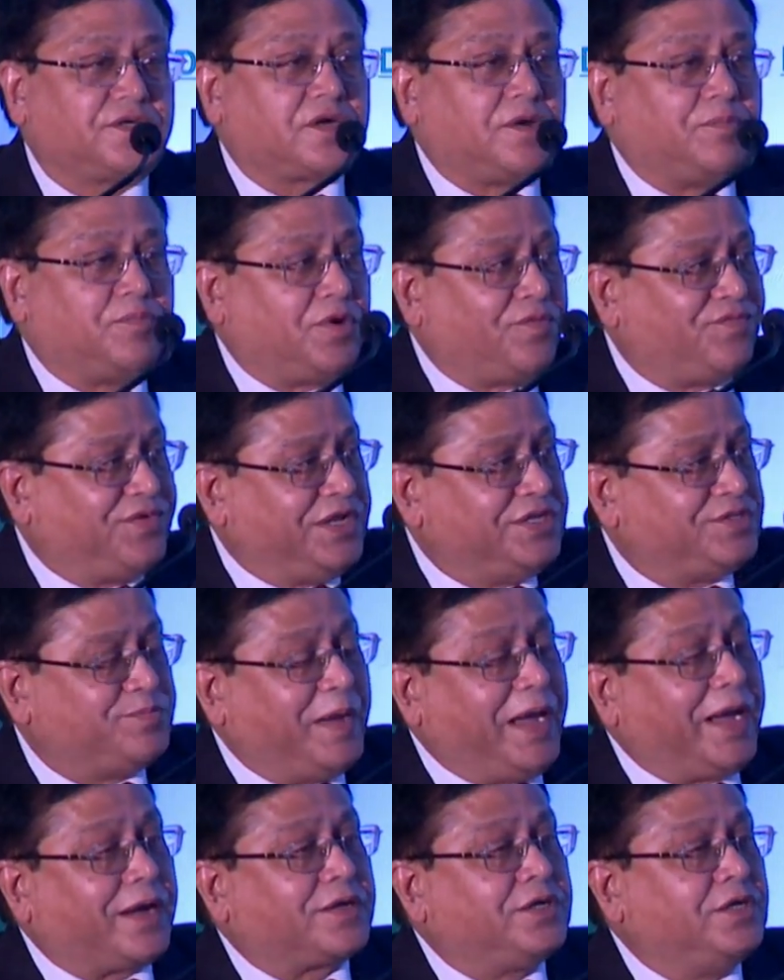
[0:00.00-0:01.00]
a couple of days
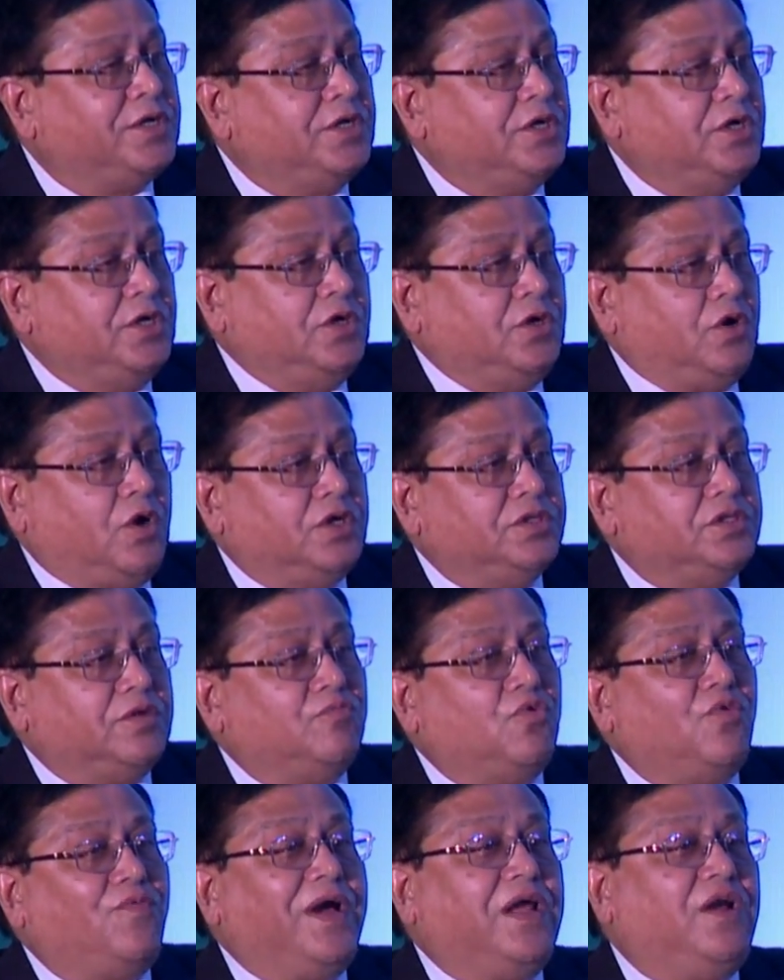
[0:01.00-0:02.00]
back on the
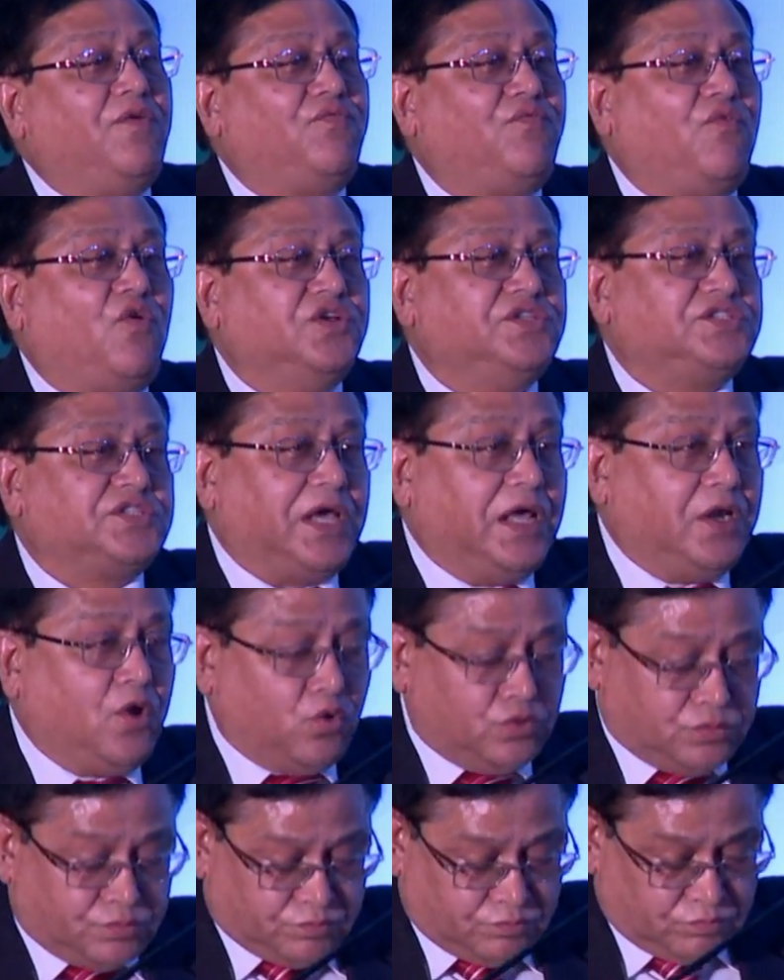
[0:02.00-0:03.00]
mobile phones
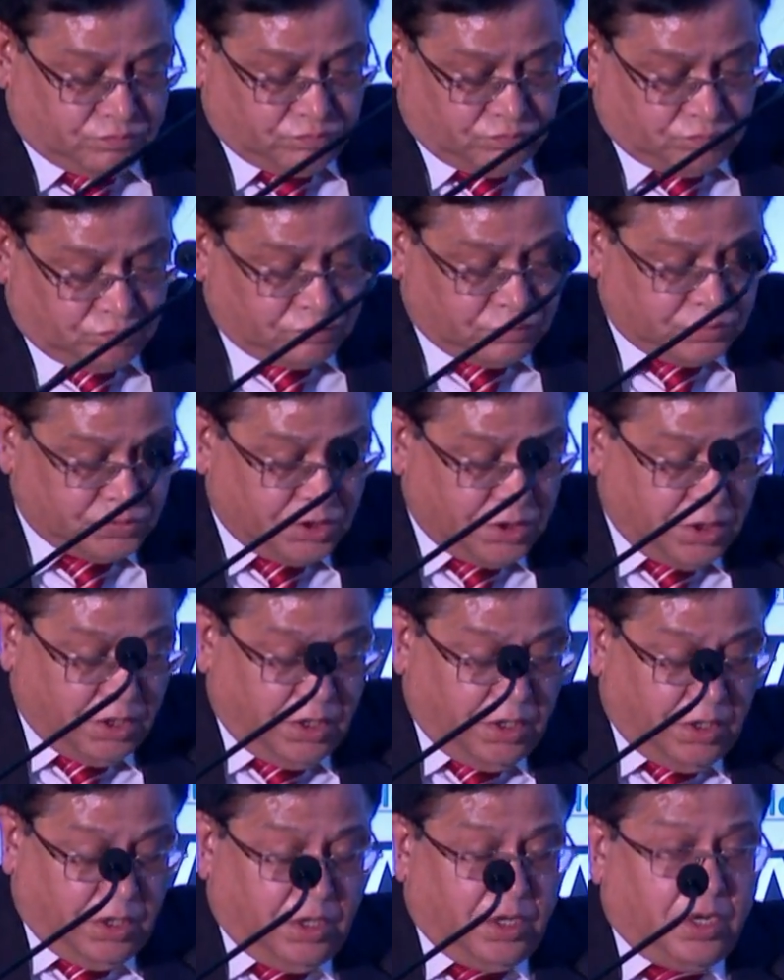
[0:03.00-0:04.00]
alone.
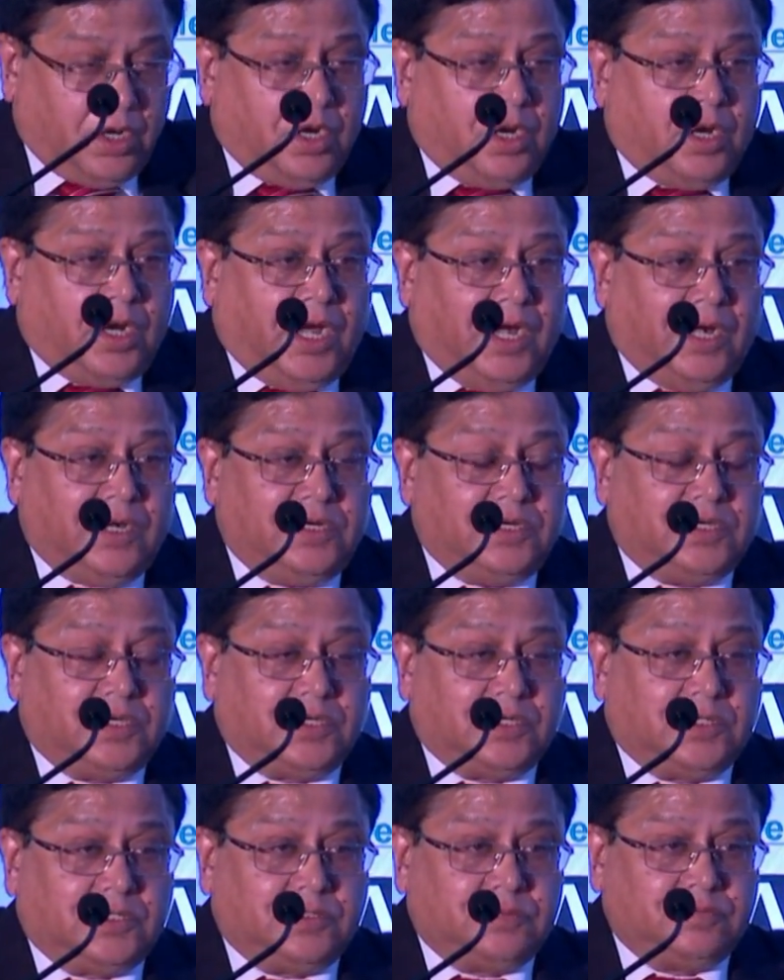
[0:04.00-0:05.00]
And
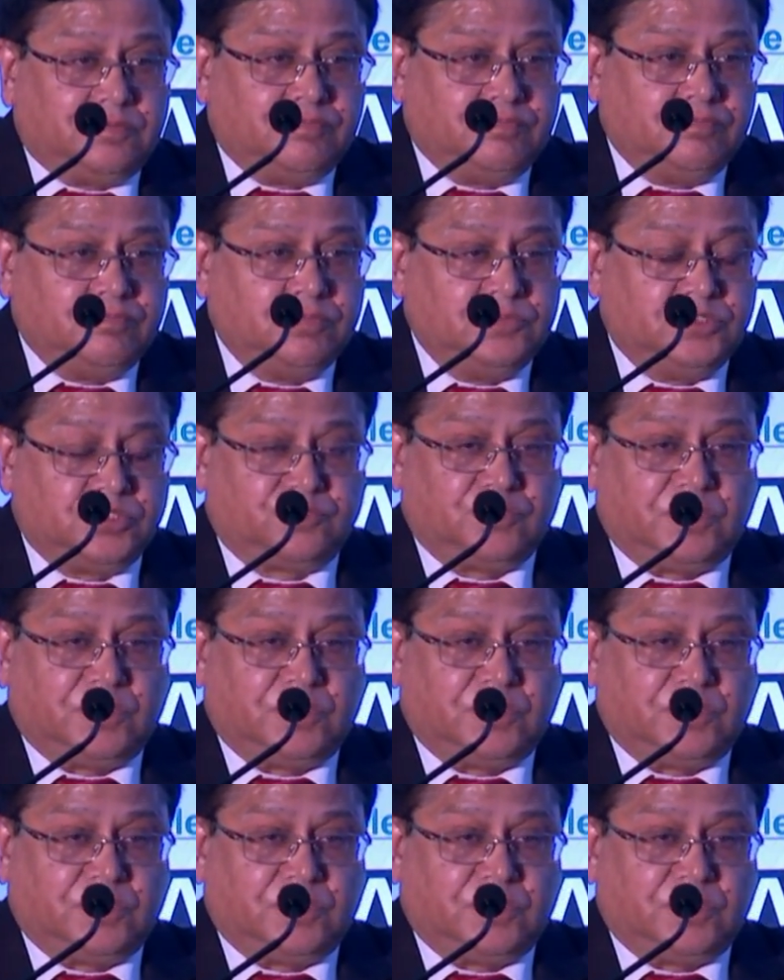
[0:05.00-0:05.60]
it